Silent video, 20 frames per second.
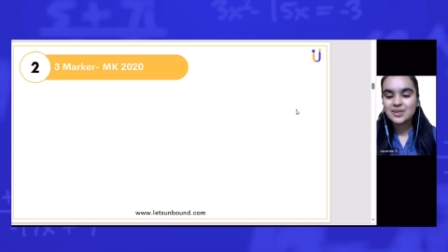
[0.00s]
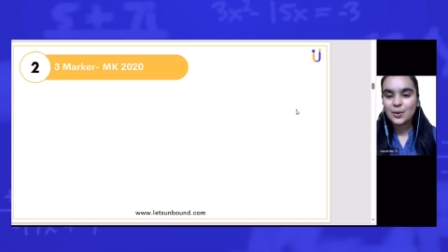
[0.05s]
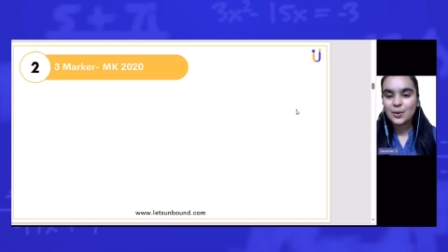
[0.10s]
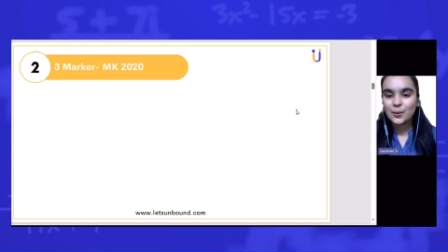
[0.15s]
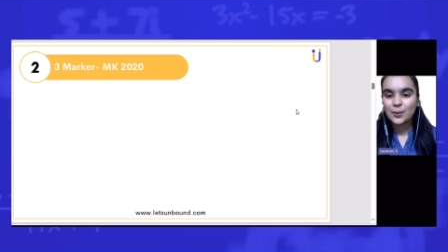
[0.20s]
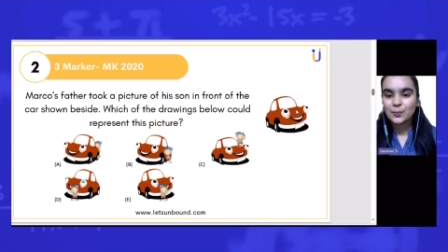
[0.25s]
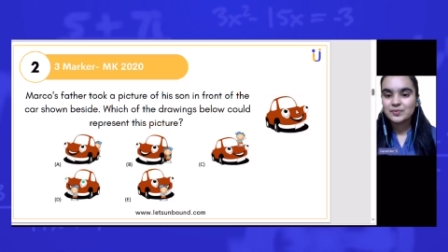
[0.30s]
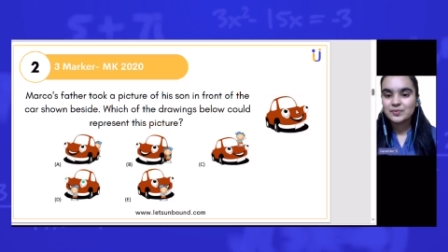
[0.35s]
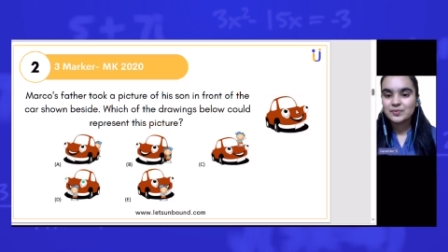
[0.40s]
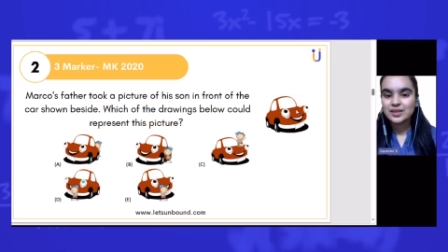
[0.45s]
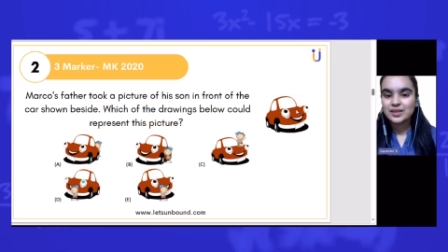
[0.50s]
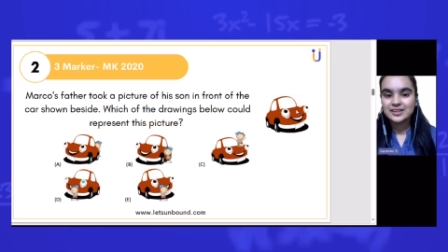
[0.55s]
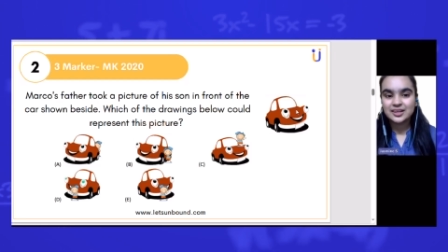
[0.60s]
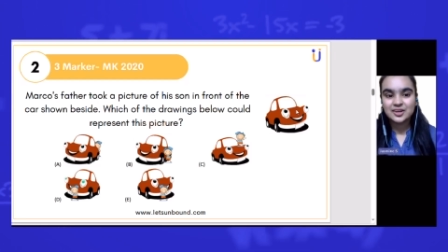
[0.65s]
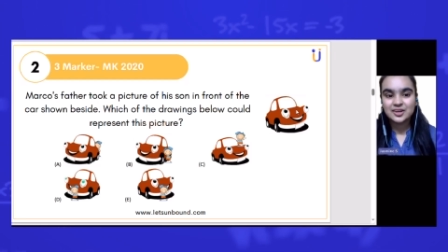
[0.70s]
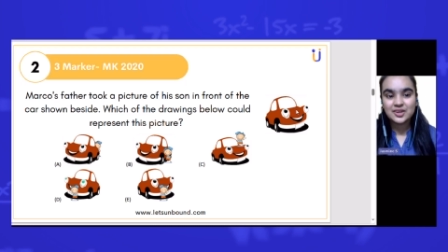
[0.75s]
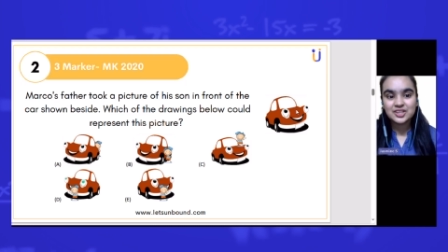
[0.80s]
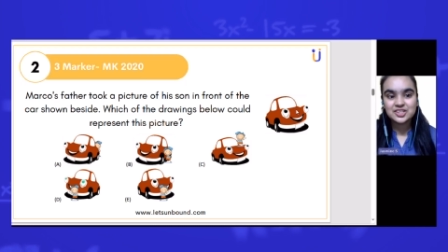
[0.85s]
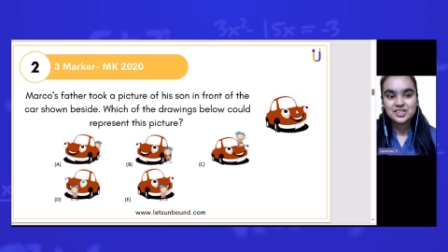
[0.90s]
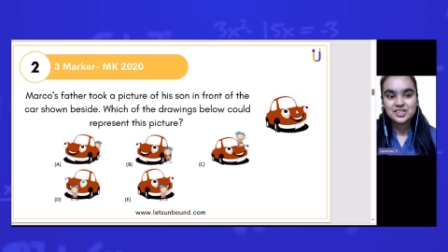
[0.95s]
So
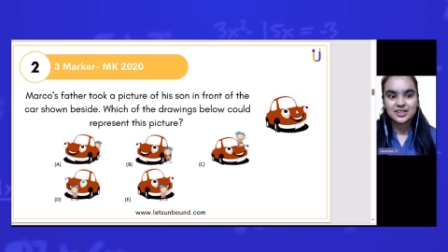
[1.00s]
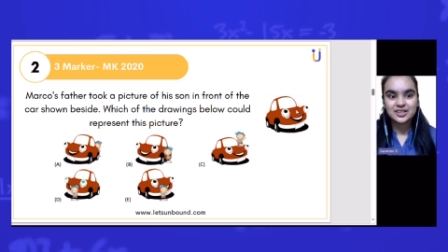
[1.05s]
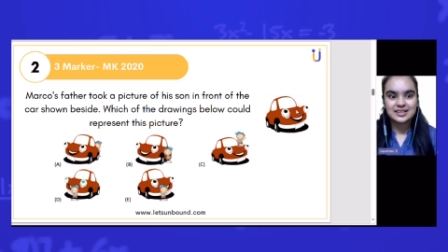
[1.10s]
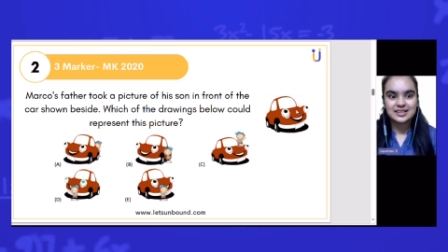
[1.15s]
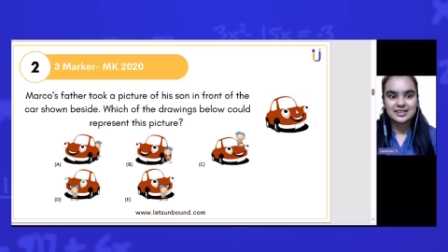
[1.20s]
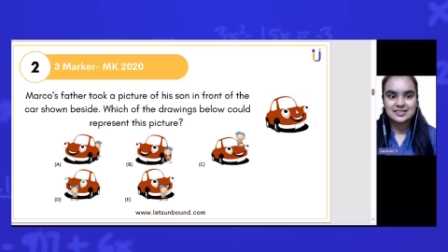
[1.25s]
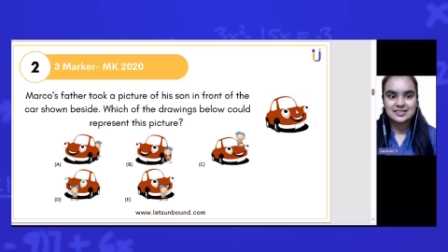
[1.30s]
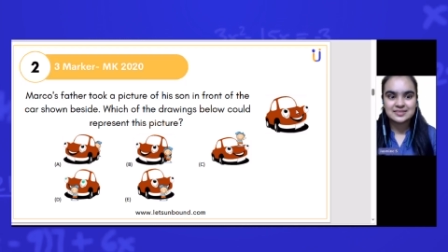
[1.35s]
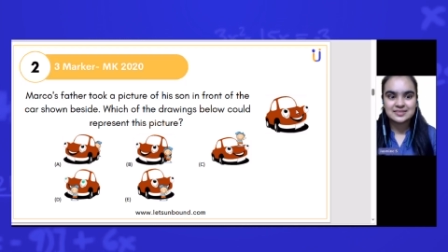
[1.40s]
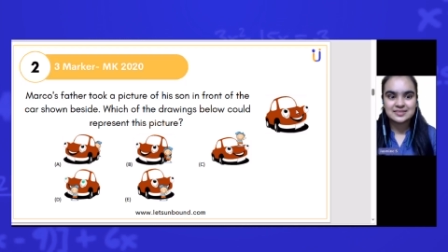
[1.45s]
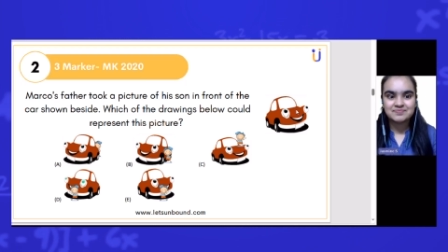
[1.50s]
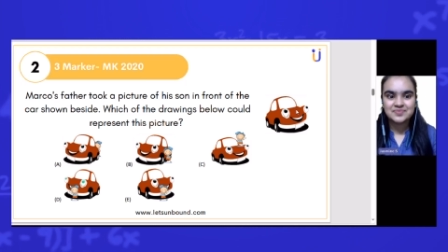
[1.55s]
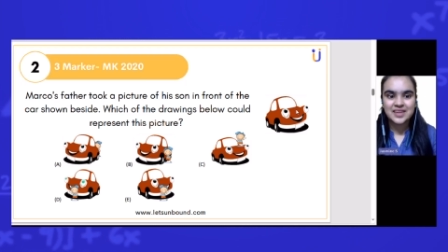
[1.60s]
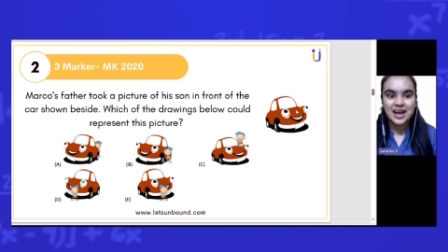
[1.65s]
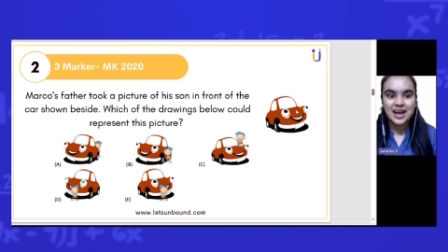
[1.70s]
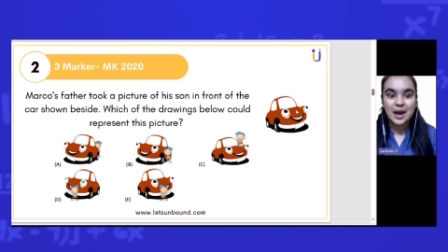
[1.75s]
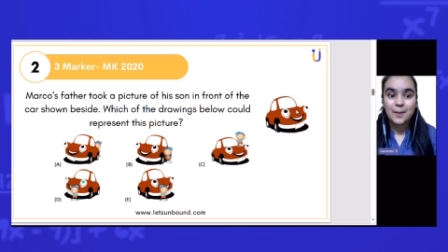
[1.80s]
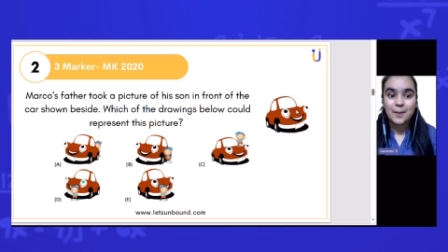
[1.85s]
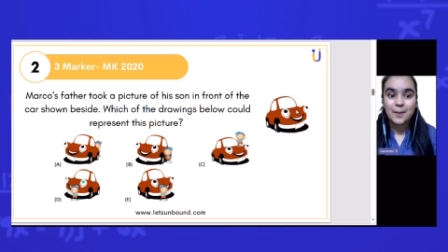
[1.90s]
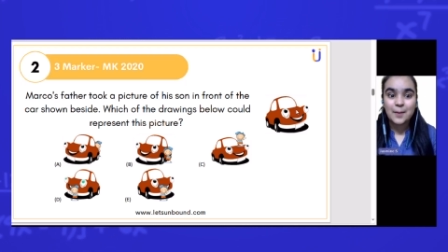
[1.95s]
the question is,
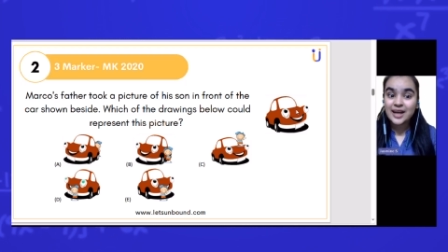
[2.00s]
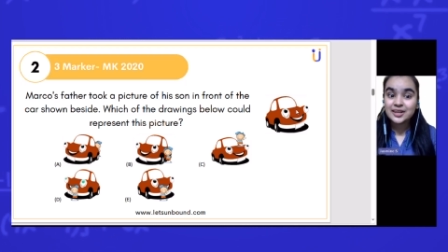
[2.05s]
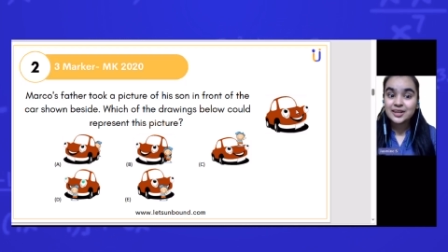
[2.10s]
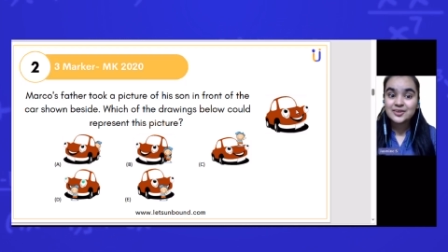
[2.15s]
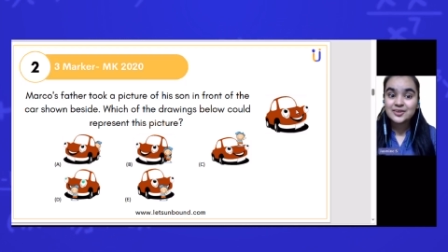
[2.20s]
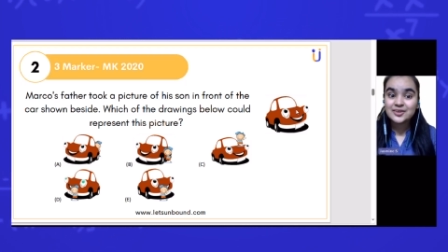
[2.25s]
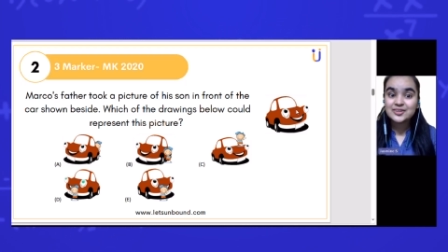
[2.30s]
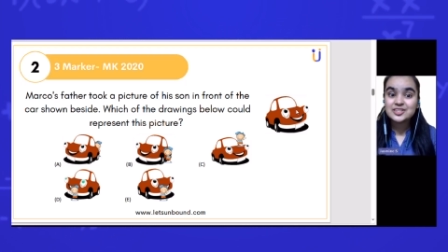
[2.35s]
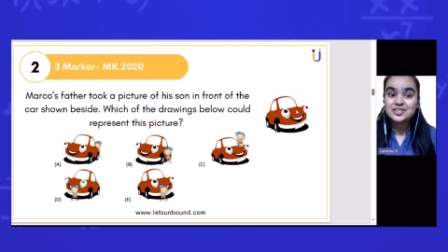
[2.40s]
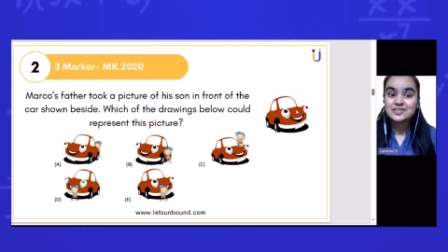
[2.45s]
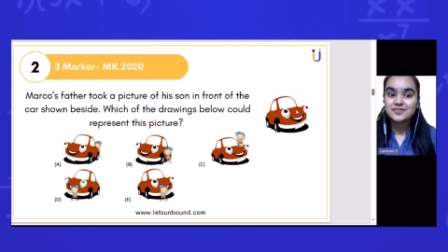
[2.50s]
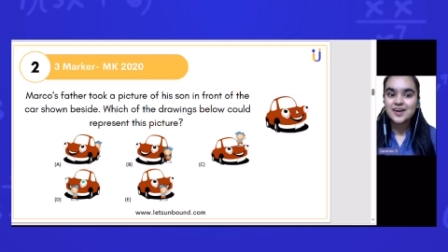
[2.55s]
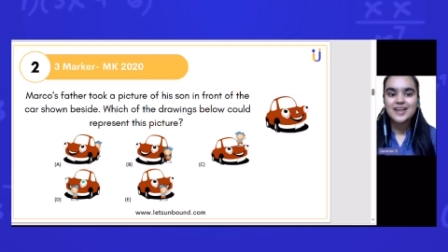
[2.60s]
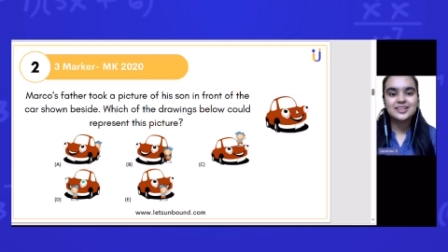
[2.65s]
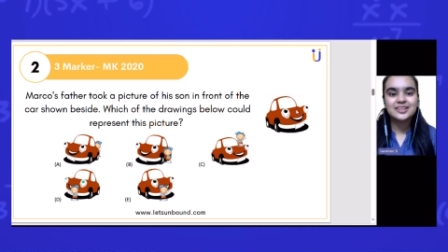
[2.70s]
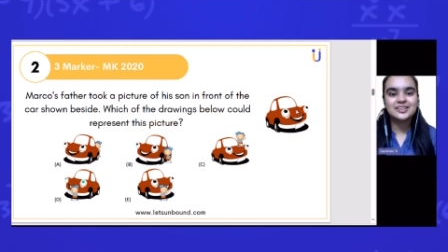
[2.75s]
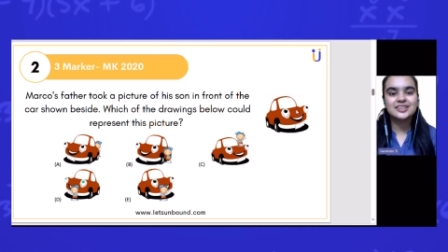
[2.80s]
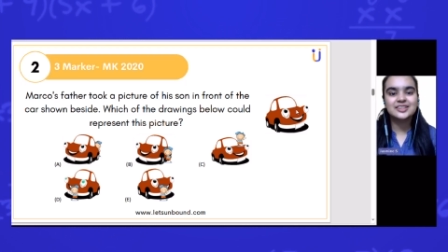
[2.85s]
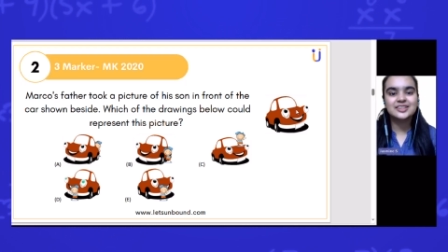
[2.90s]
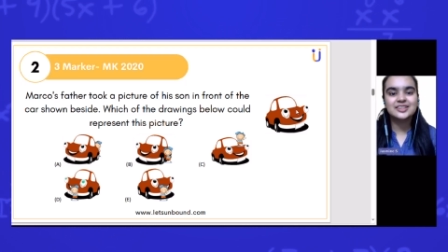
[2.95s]
Marco's
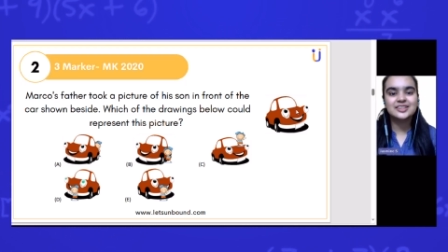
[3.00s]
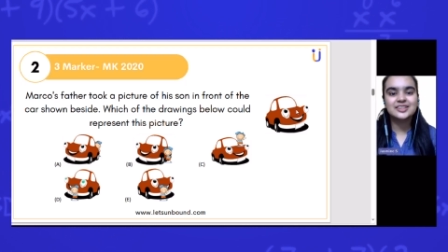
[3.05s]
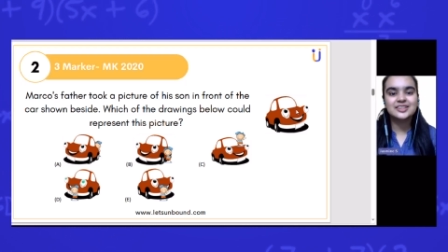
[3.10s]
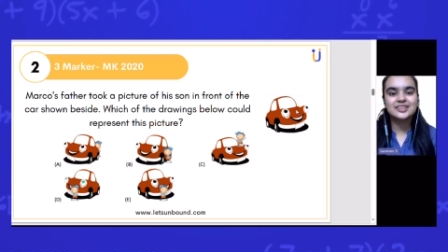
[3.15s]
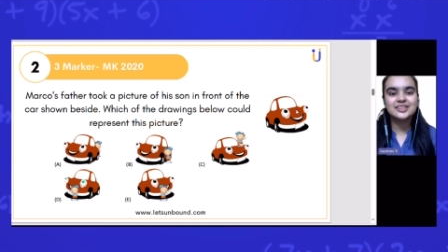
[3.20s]
father